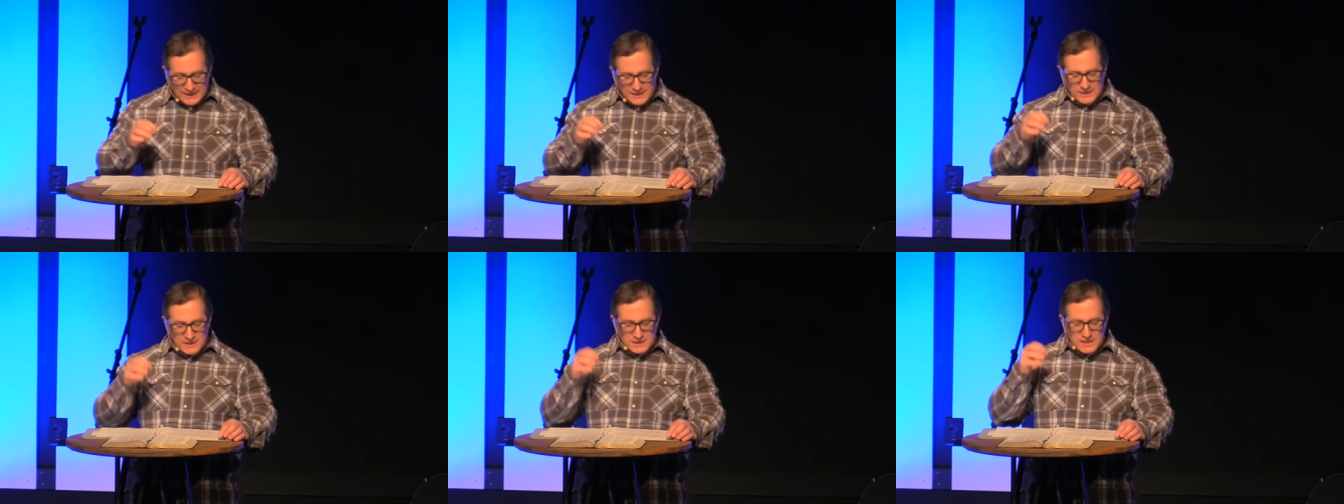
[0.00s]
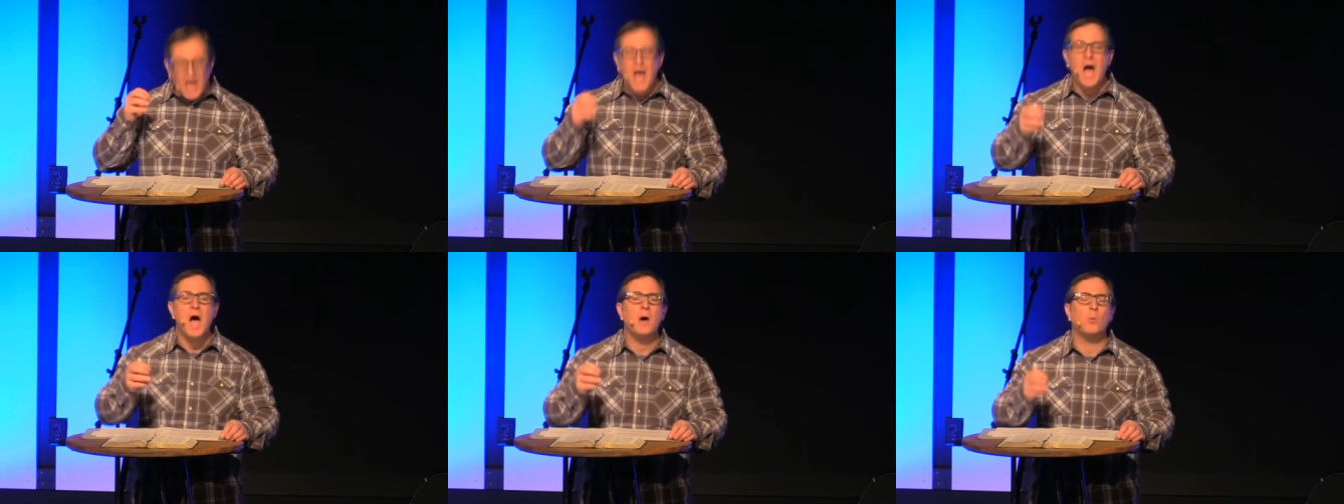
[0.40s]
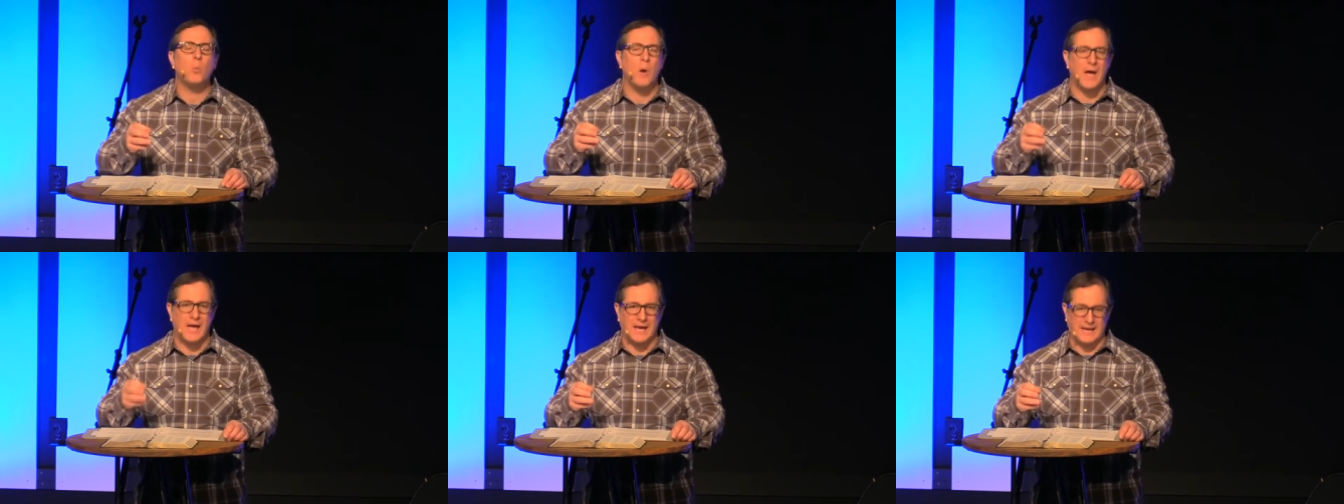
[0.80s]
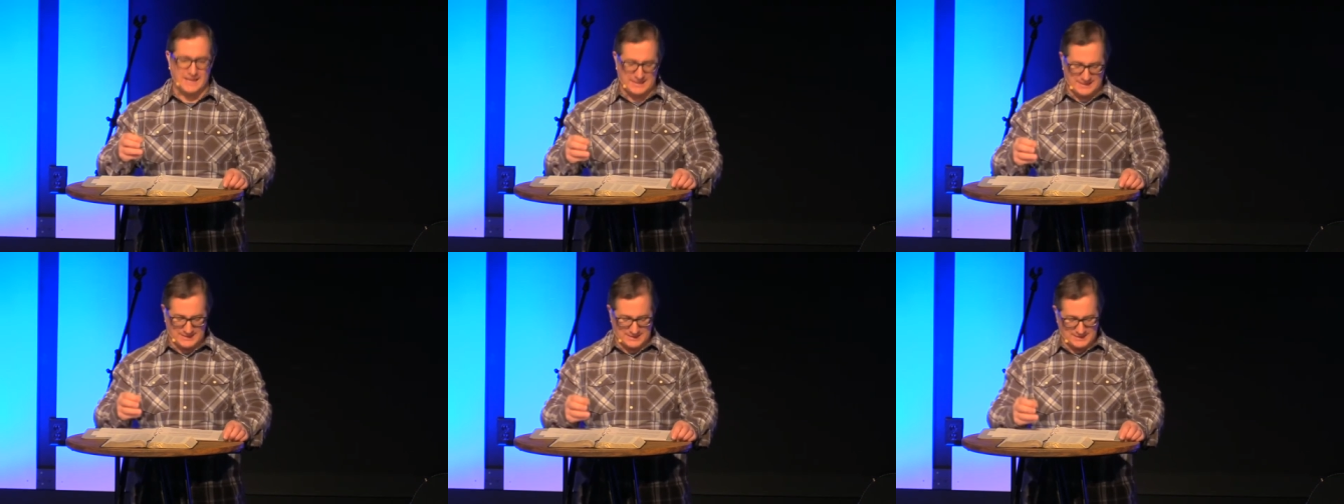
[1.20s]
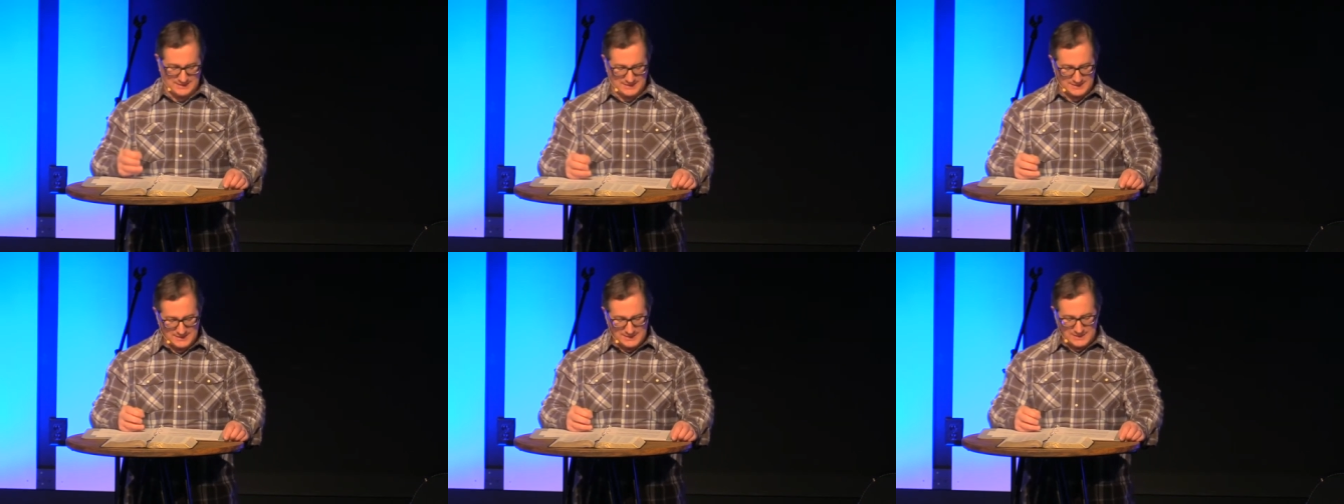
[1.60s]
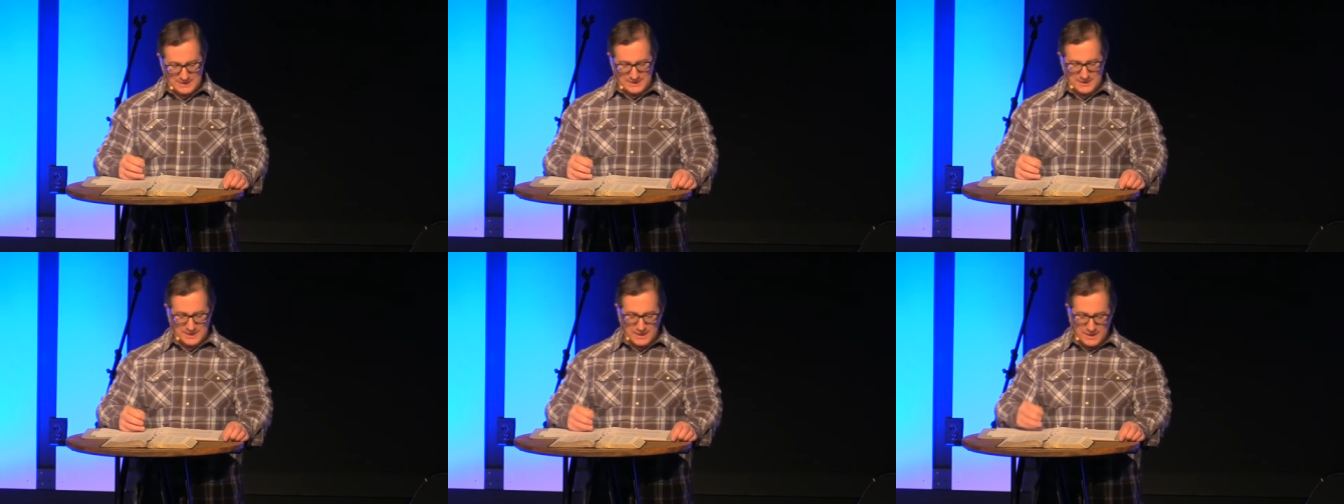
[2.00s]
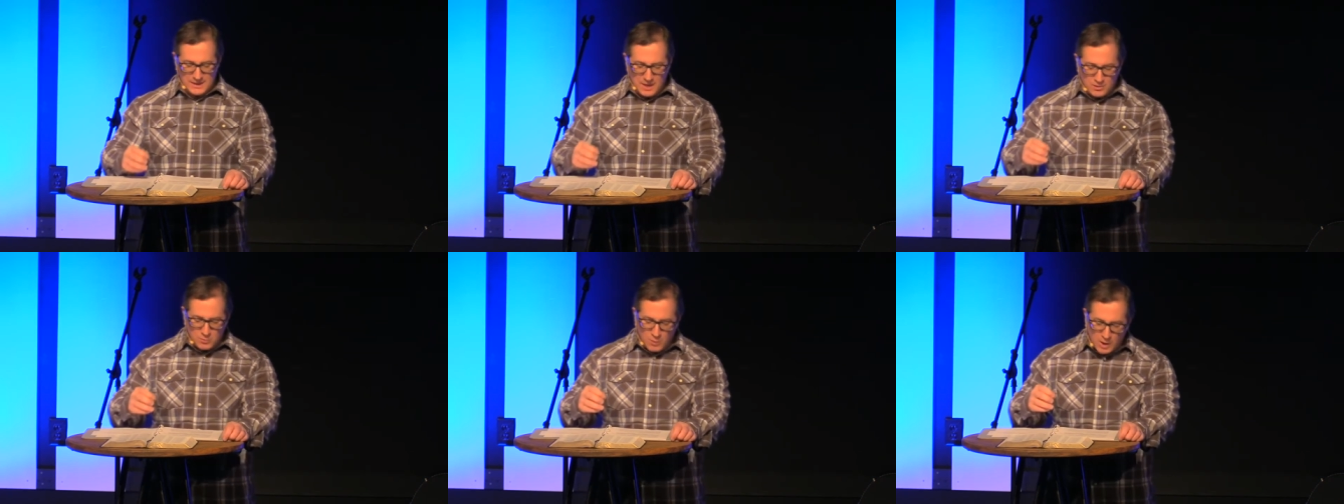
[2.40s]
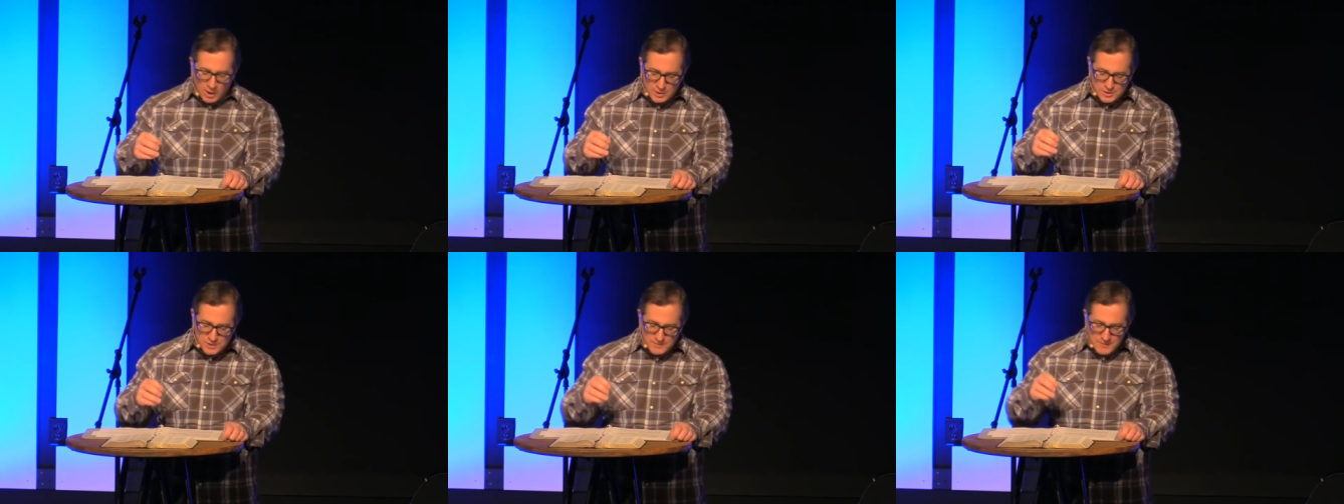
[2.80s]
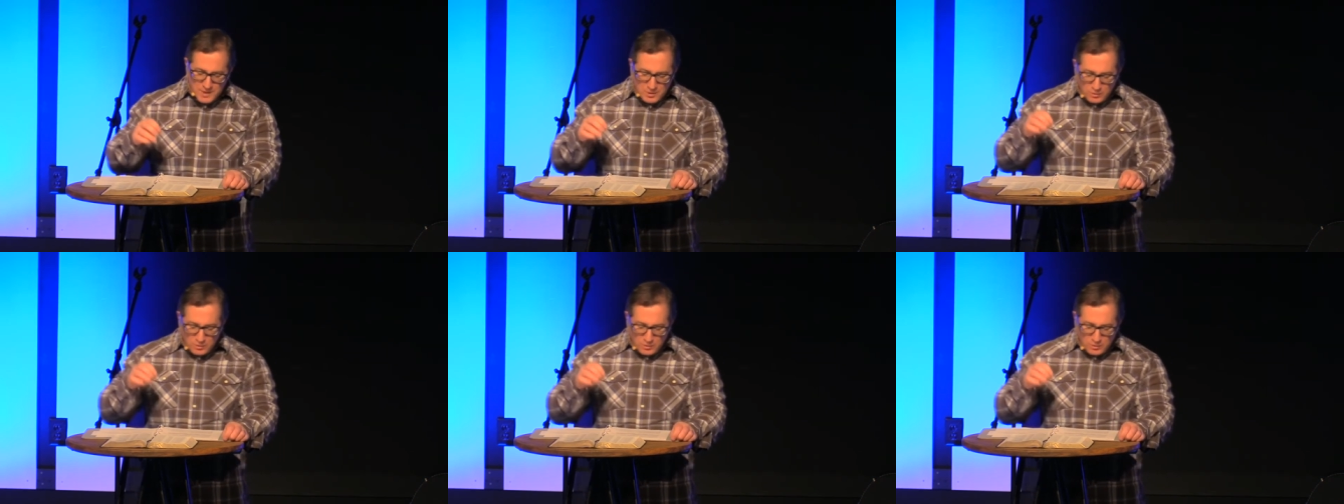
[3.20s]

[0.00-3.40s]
in Yahweh, in other words,